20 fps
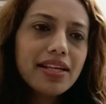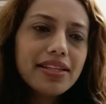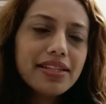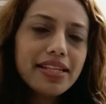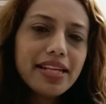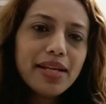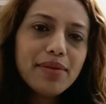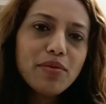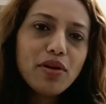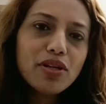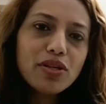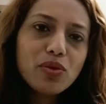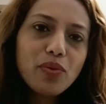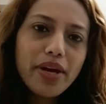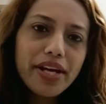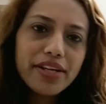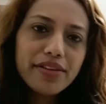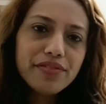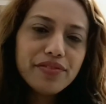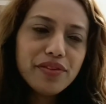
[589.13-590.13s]
i bought then i
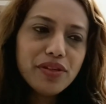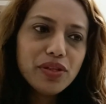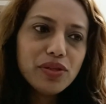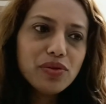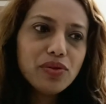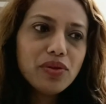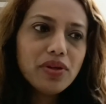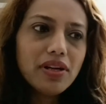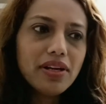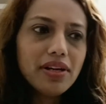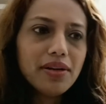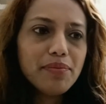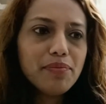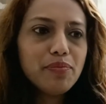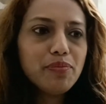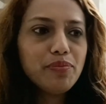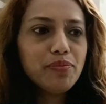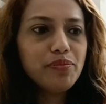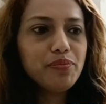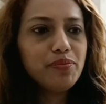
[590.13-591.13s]
bought quite a few
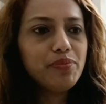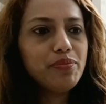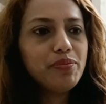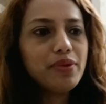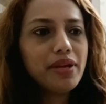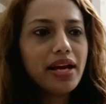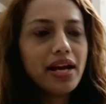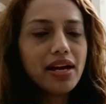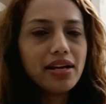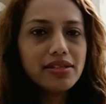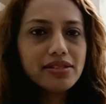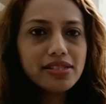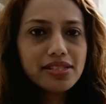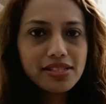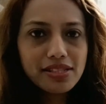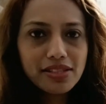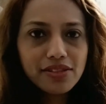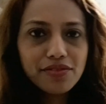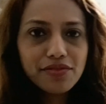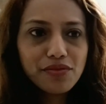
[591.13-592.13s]
uh,
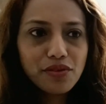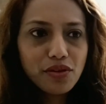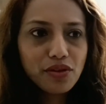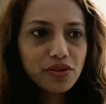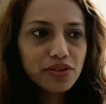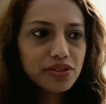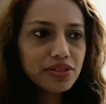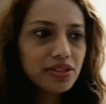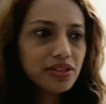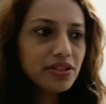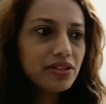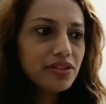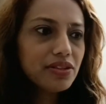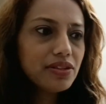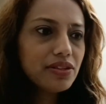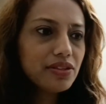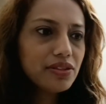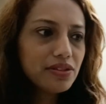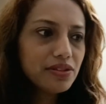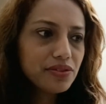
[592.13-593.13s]
plants for the
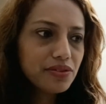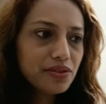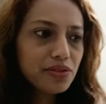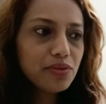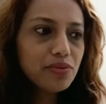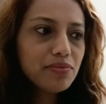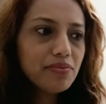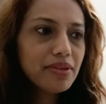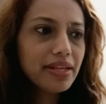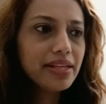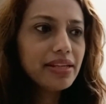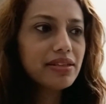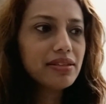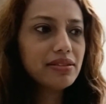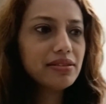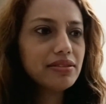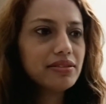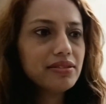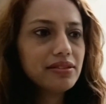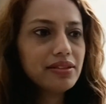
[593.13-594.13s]
uh, room
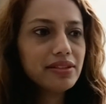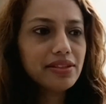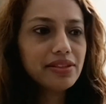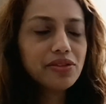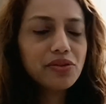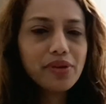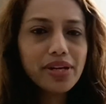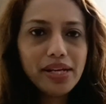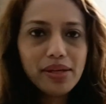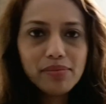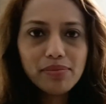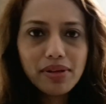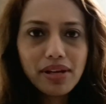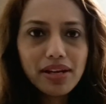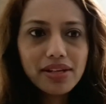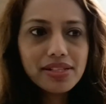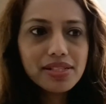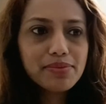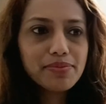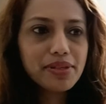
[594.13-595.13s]
like green
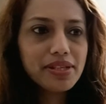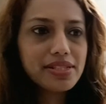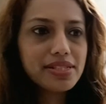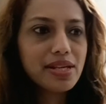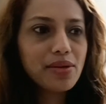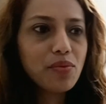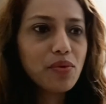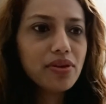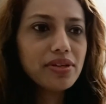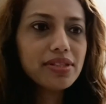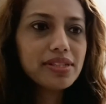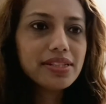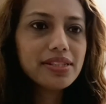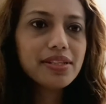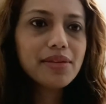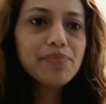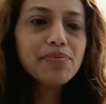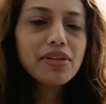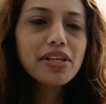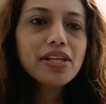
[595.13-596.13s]
plants because i
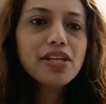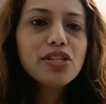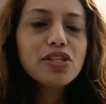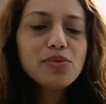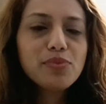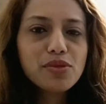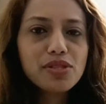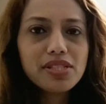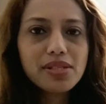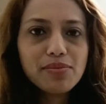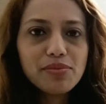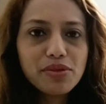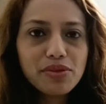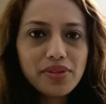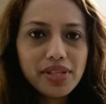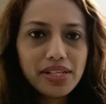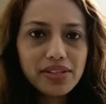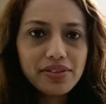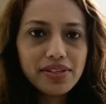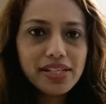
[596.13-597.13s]
wanted to put
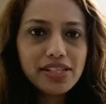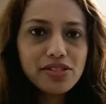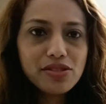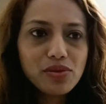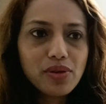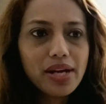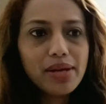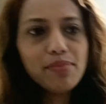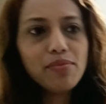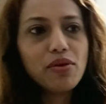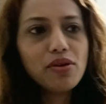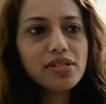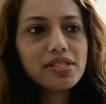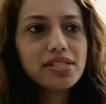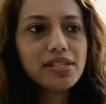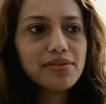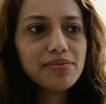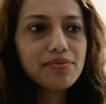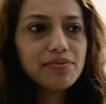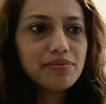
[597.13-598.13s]
some greenery so i
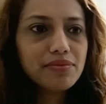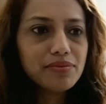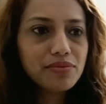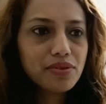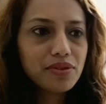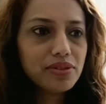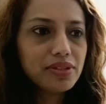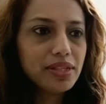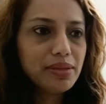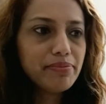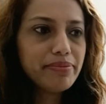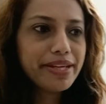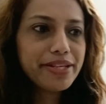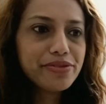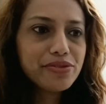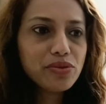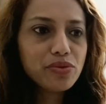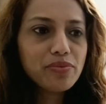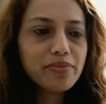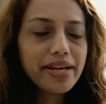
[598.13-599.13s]
bought some for the
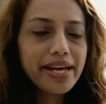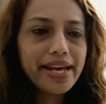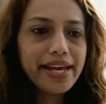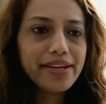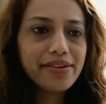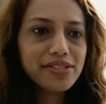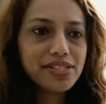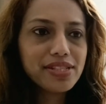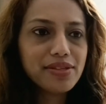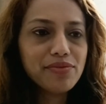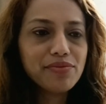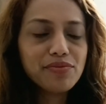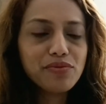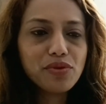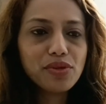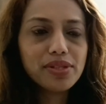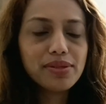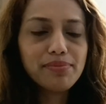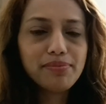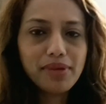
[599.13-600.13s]
bedroom and
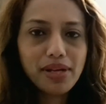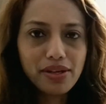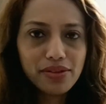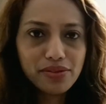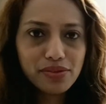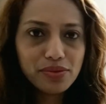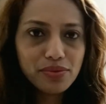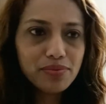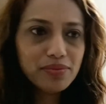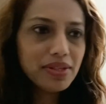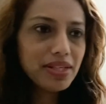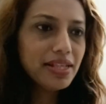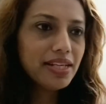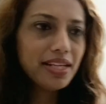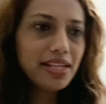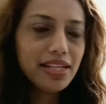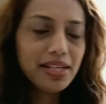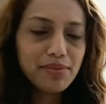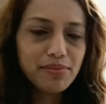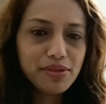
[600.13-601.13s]
some for the bathroom
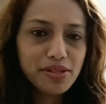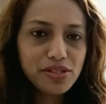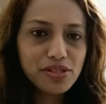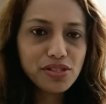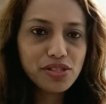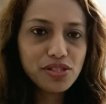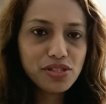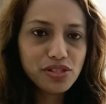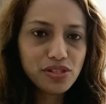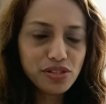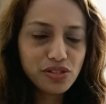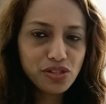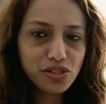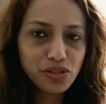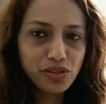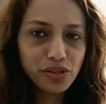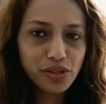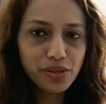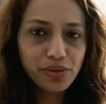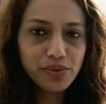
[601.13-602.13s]
let me just